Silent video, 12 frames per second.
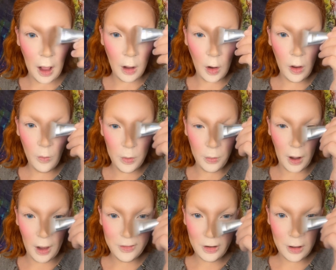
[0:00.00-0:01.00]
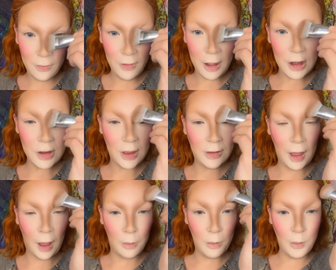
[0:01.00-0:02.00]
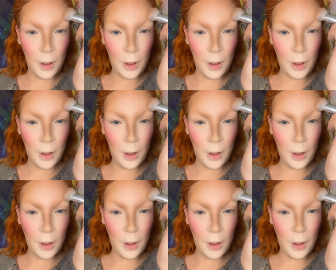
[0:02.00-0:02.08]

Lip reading: I'll go in with bronzer to finish this up,